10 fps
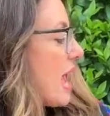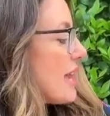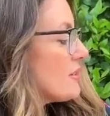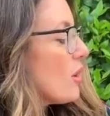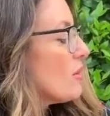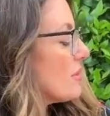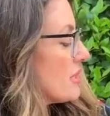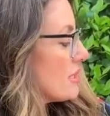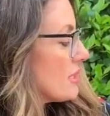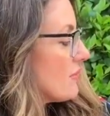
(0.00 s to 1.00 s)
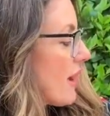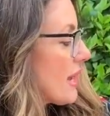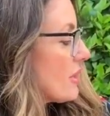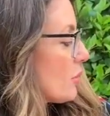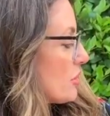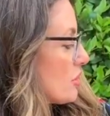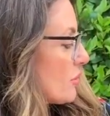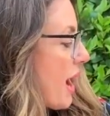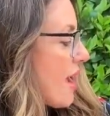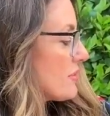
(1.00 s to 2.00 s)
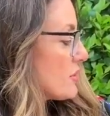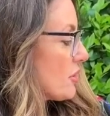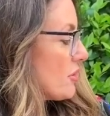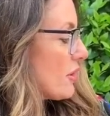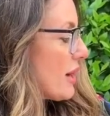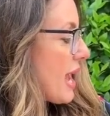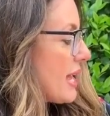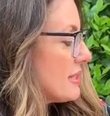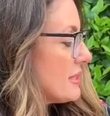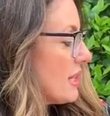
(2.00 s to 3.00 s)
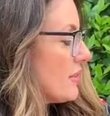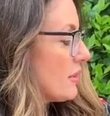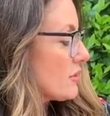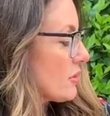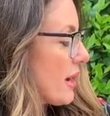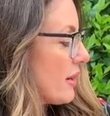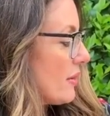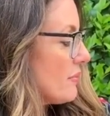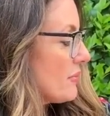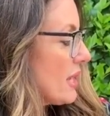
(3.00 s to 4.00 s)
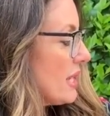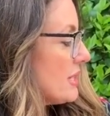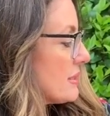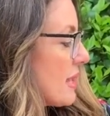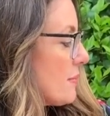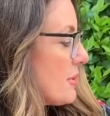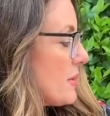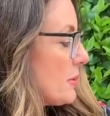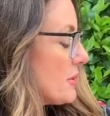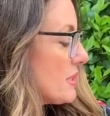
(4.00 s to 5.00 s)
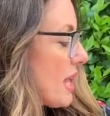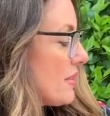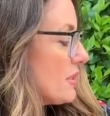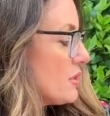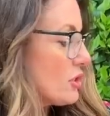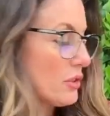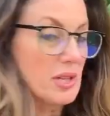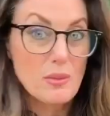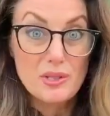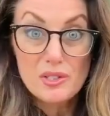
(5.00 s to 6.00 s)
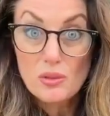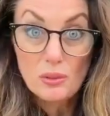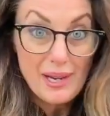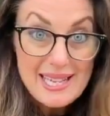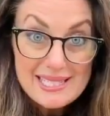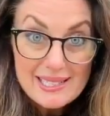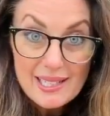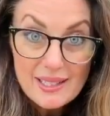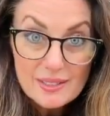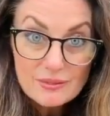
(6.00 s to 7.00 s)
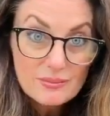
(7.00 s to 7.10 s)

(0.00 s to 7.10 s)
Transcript: and over the savanna where giraffes turned their heads in their trail. Some people said the journey was crazy.